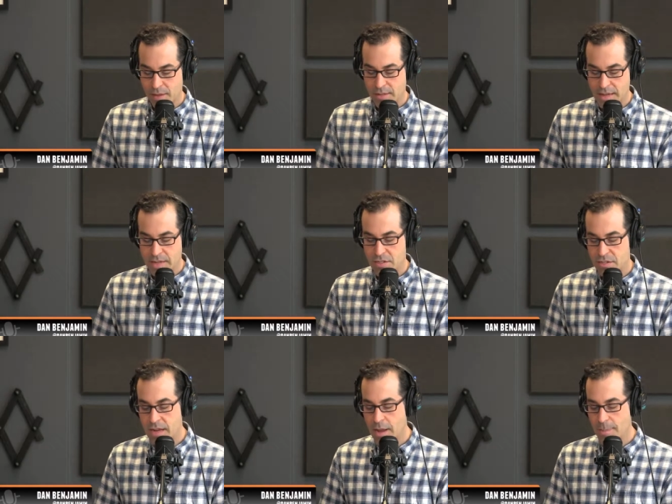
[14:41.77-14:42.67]
They got
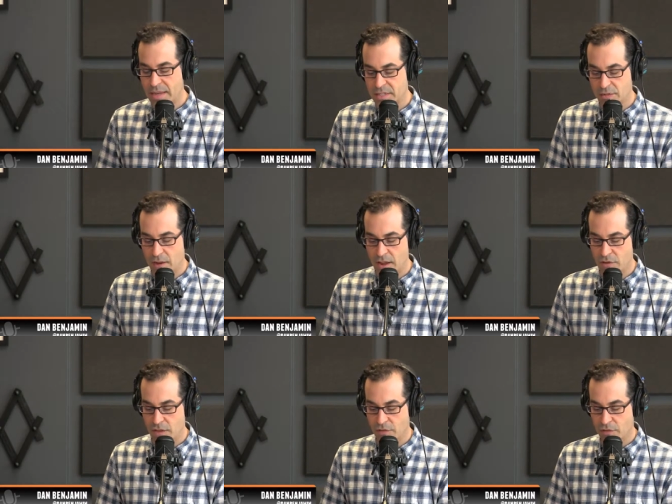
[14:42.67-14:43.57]
topics for
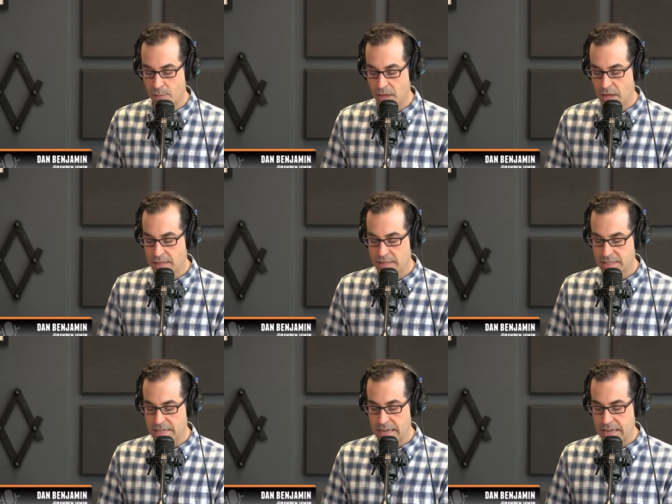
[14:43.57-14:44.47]
everything from
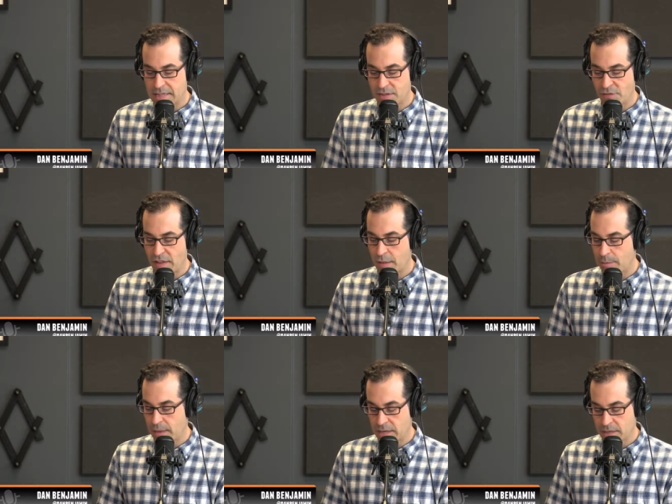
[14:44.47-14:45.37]
design,
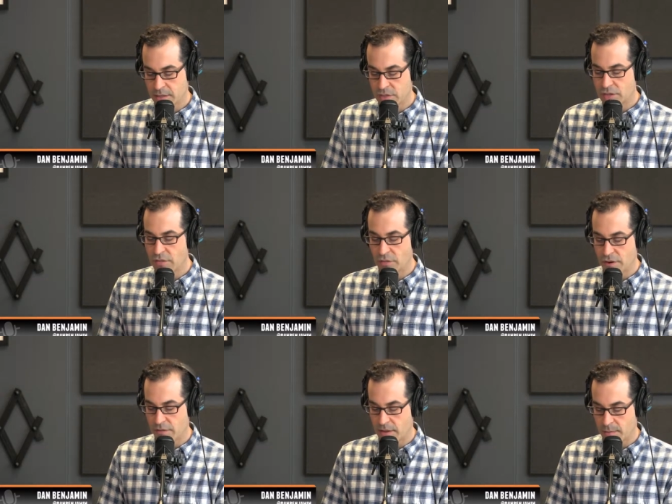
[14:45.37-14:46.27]
development,
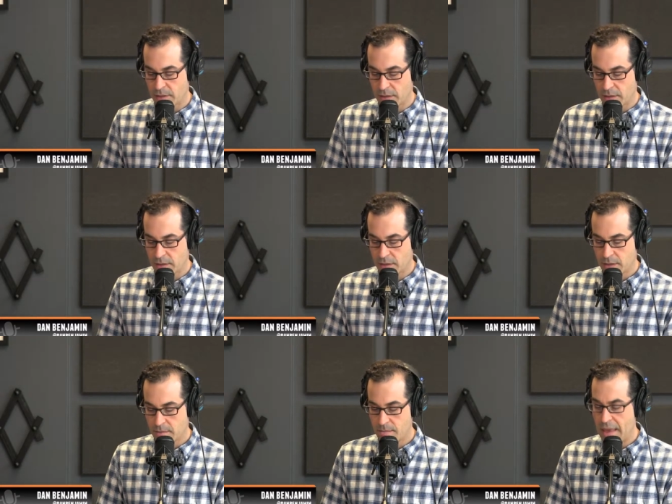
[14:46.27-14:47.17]
software development,
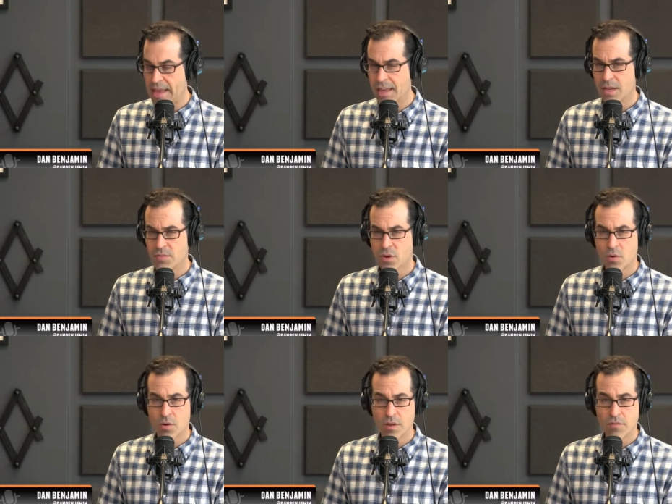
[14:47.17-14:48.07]
making and
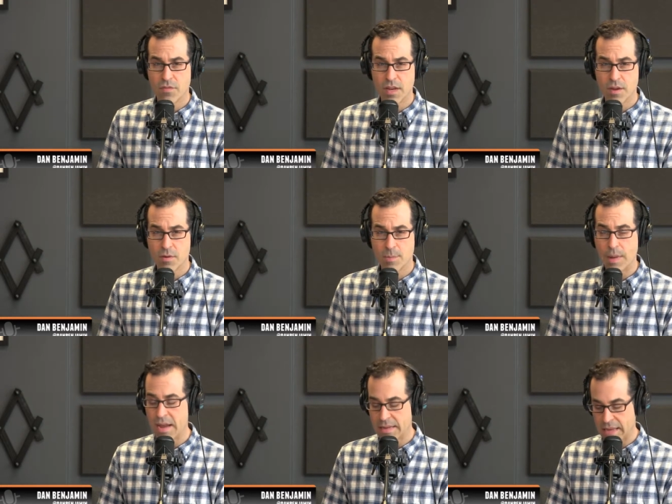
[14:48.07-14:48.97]
recording video and
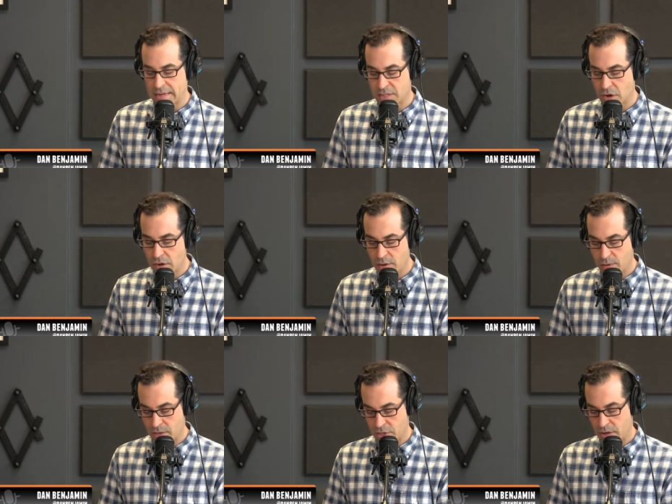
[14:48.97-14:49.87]
podcasts,
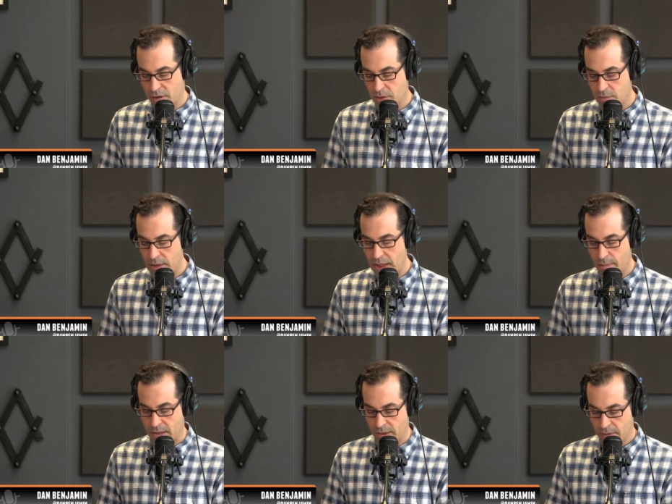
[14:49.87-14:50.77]
audio engineering, you
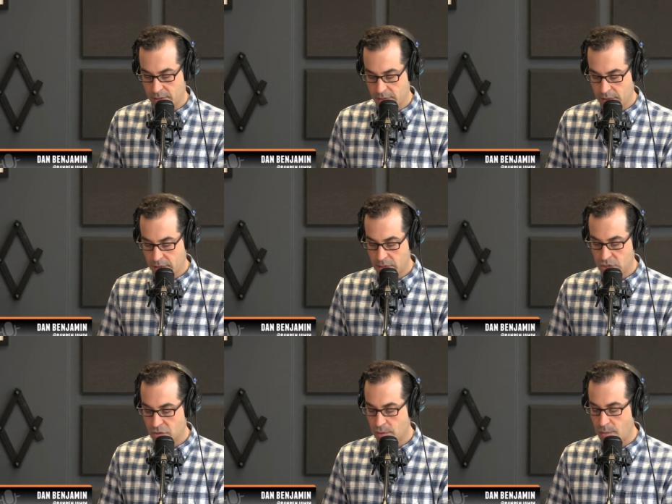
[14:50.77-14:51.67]
name it. You
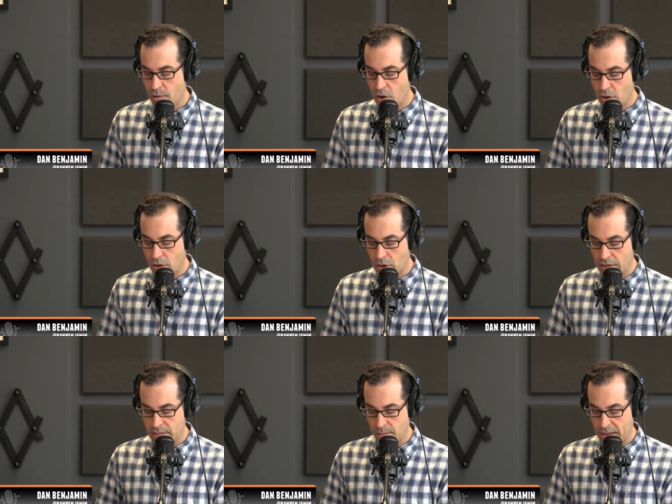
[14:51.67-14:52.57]
stream them all
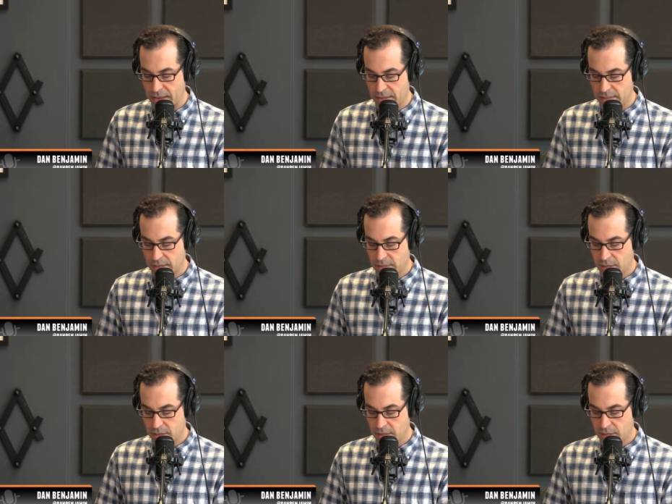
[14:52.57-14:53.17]
on demand.